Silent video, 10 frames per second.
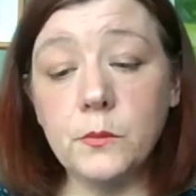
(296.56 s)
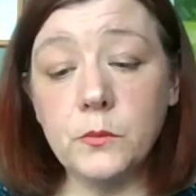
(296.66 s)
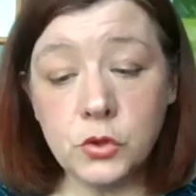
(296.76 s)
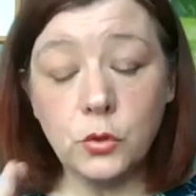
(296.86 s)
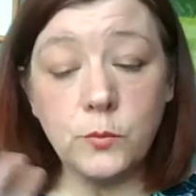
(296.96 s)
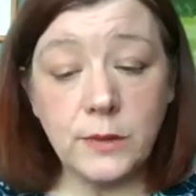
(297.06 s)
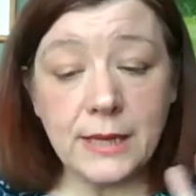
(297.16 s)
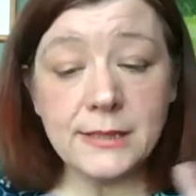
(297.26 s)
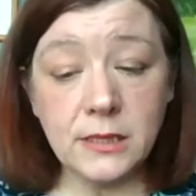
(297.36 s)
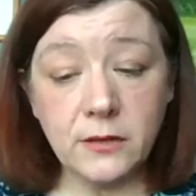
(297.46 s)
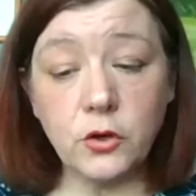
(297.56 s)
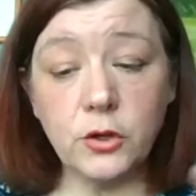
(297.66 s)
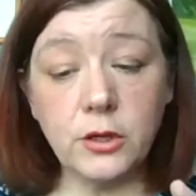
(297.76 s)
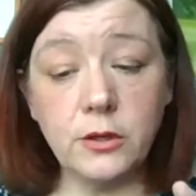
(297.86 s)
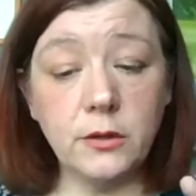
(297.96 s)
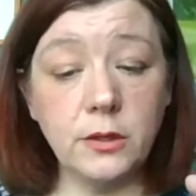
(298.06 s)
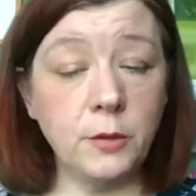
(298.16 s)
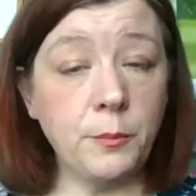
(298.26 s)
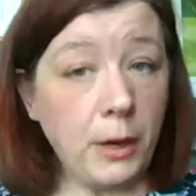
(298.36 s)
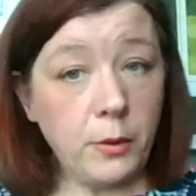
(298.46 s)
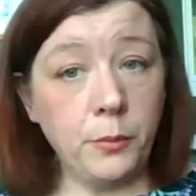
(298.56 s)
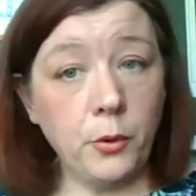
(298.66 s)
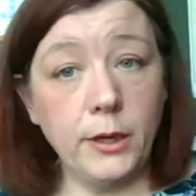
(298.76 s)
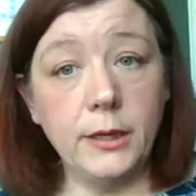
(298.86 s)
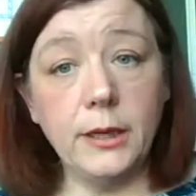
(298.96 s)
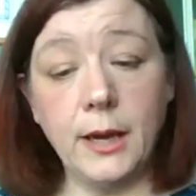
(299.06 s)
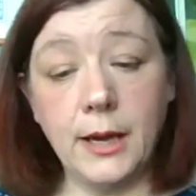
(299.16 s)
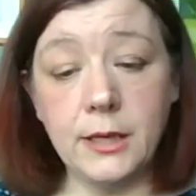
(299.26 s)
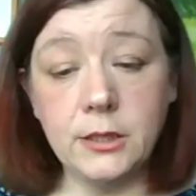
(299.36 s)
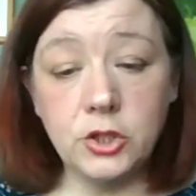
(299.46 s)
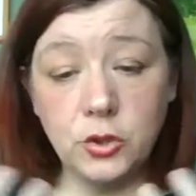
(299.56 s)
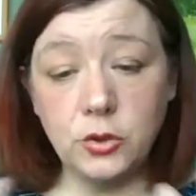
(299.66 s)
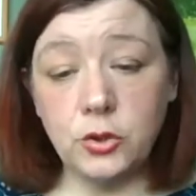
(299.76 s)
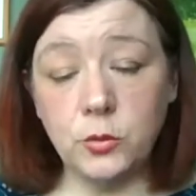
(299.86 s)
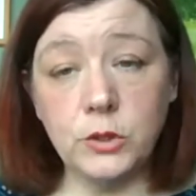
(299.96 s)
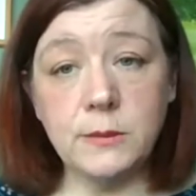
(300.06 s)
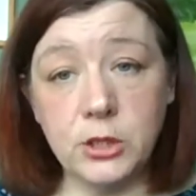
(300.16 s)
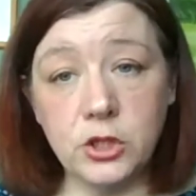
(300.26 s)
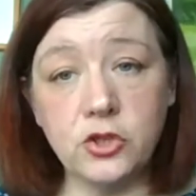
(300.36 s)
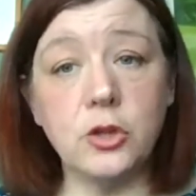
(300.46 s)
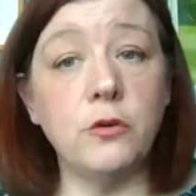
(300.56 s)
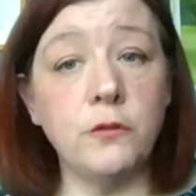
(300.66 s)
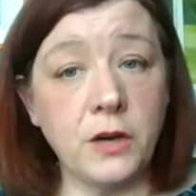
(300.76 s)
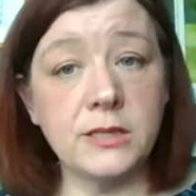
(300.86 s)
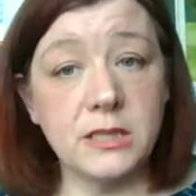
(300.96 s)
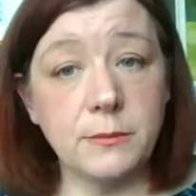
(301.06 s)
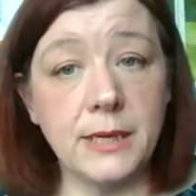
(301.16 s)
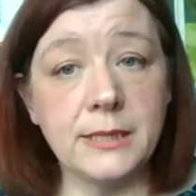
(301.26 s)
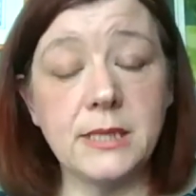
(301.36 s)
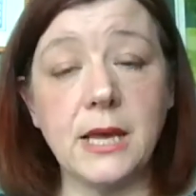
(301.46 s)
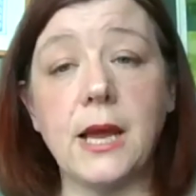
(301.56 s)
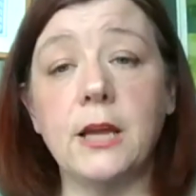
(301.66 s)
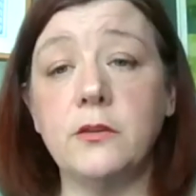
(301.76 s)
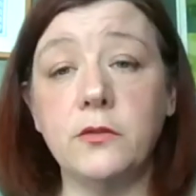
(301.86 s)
So that's it. You've got your PowerPoint, and you want to make sure that you've customized that and you've